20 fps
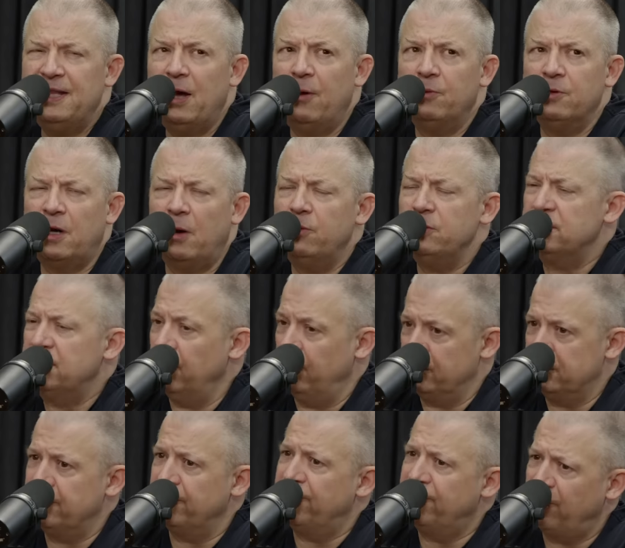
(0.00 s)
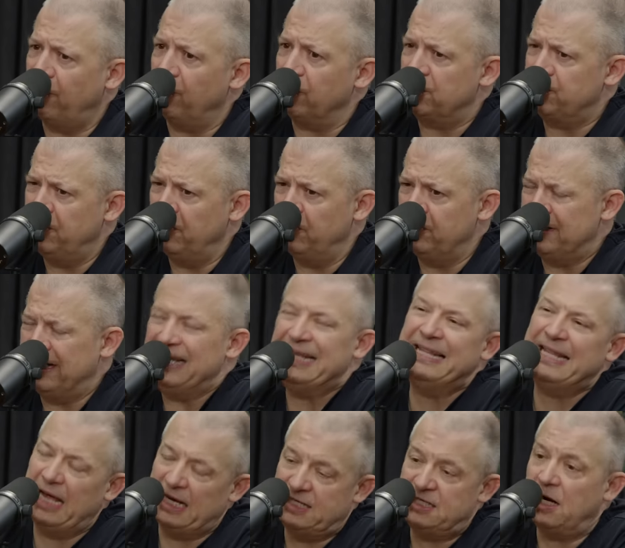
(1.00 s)
that, i wouldn't say it was the first but it was
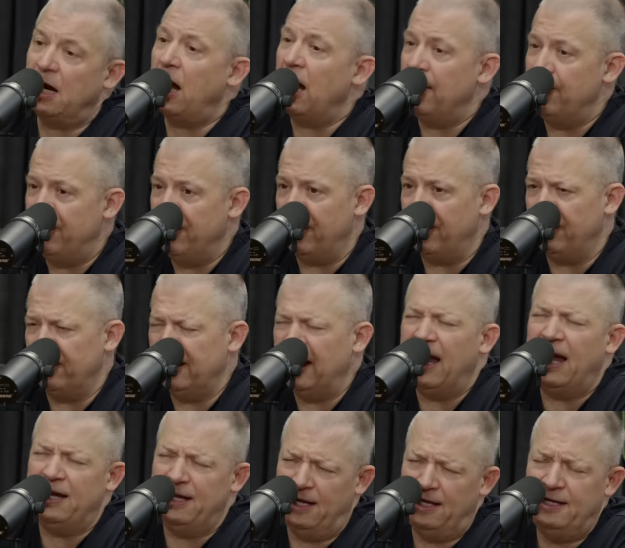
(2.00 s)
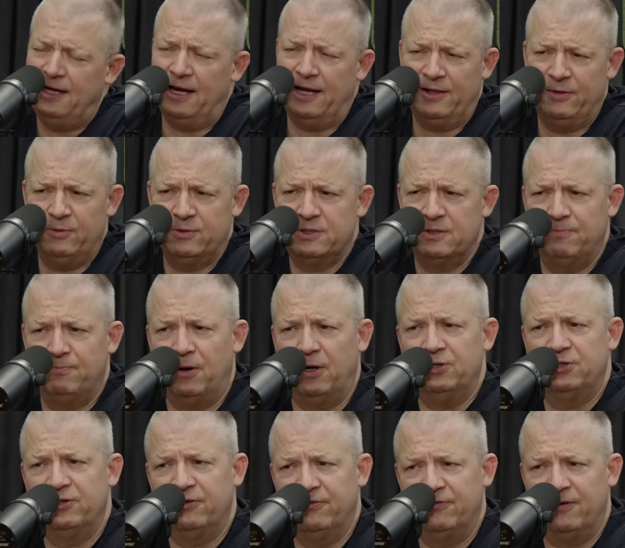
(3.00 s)
in that Early. time period yeah yeah yeah there was a
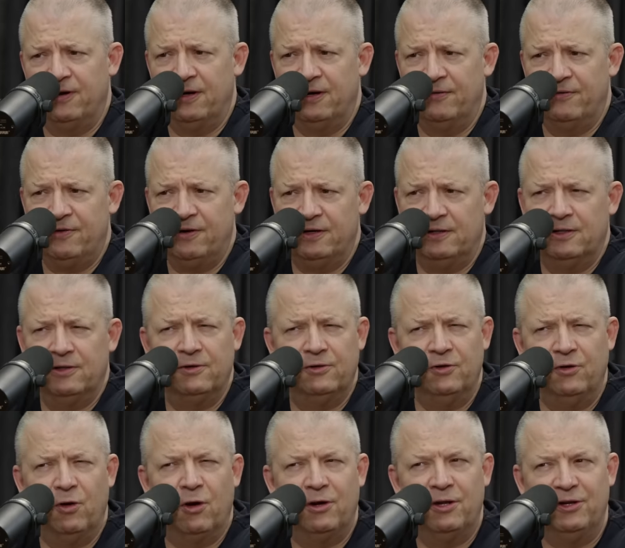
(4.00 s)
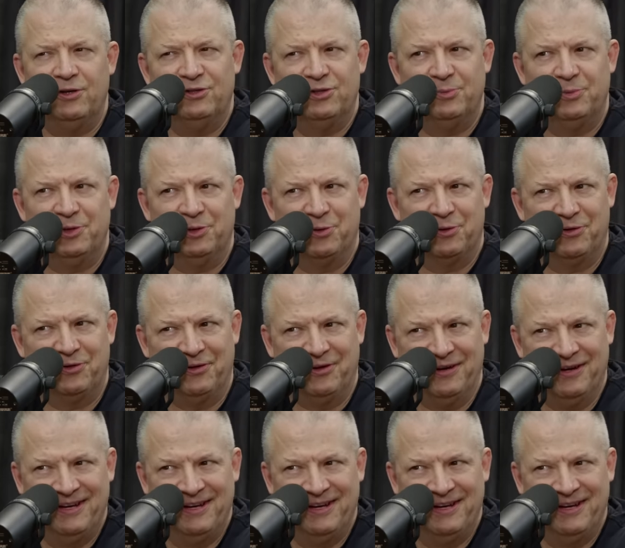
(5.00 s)
bunch of uh, very little naughty jimmy norton